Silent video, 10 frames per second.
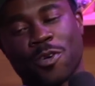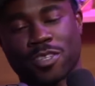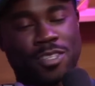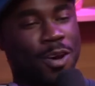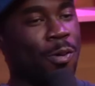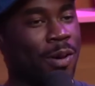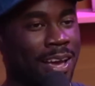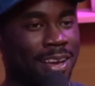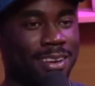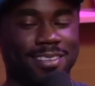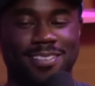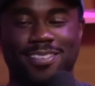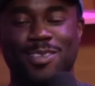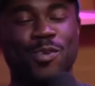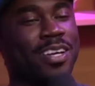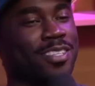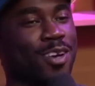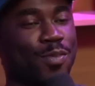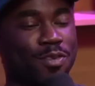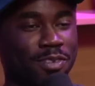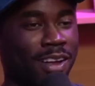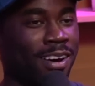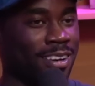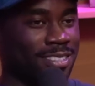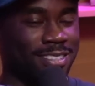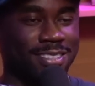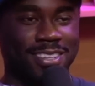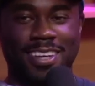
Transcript: a stowaway. You guys are going to be flogged.